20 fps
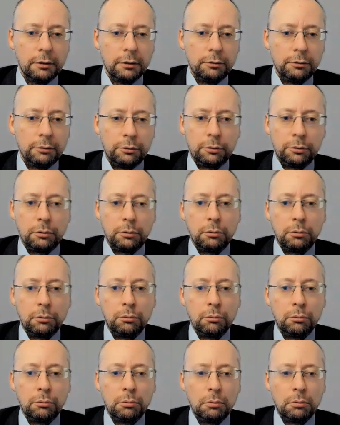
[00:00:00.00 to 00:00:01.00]

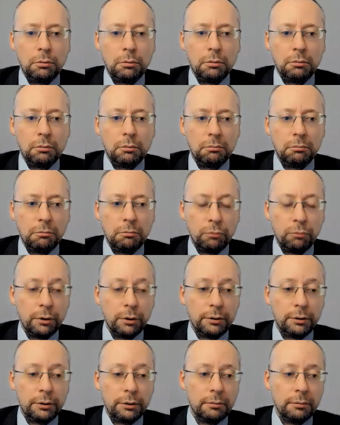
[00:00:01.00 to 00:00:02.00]
So
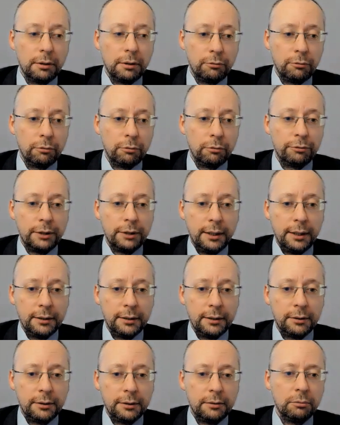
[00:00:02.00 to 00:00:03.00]
what Lavrov
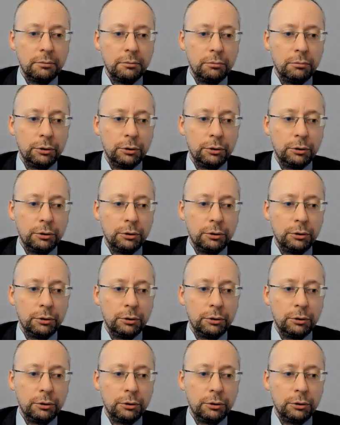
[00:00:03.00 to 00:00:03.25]
says,